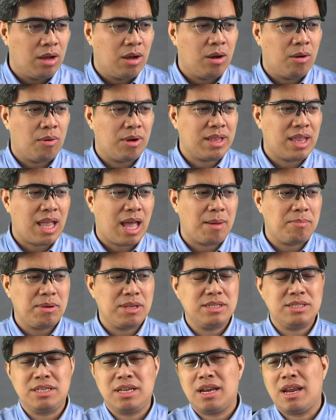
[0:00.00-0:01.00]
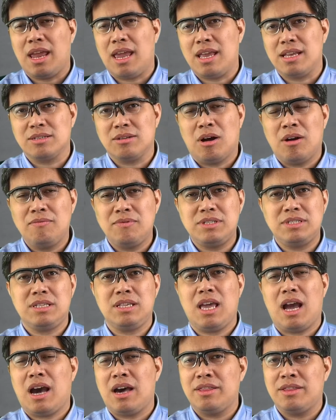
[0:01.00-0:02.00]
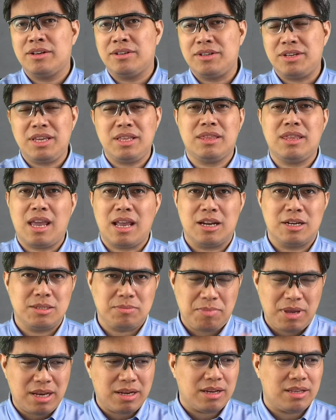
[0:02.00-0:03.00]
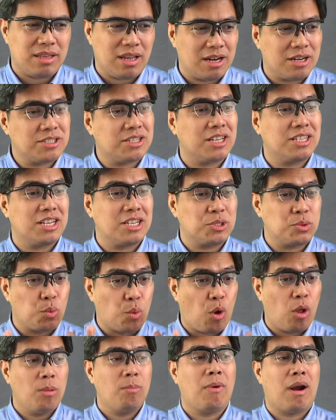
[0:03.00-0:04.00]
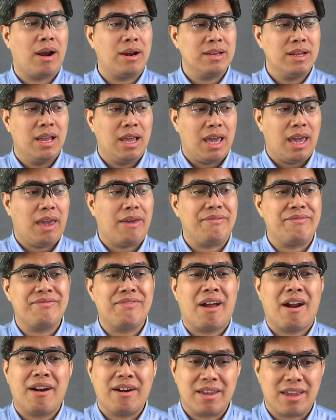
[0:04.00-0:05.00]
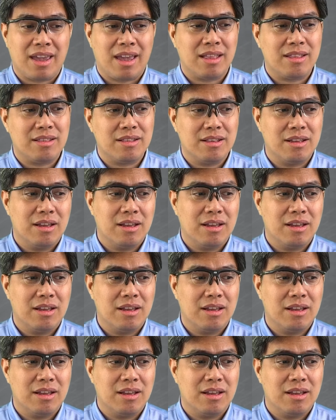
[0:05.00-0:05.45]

What happens here is obviously other retailers, big retailers such as Walmart and Target,